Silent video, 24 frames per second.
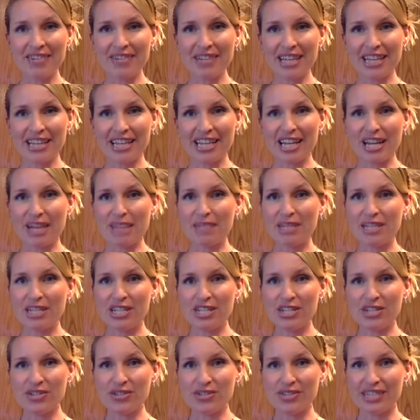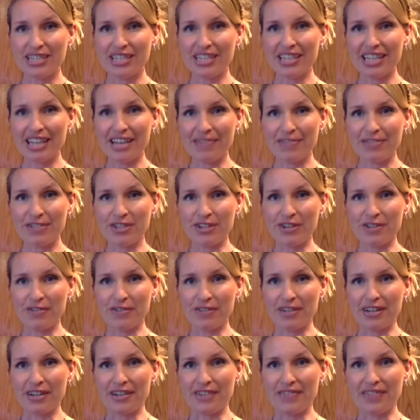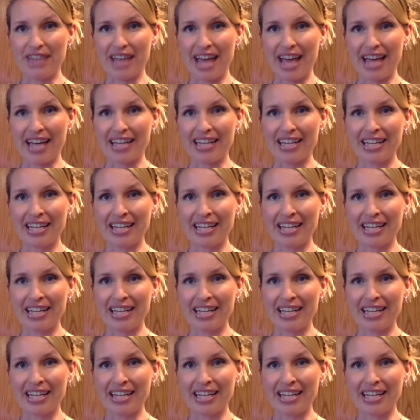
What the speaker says: and then I'm going to use the leftover of that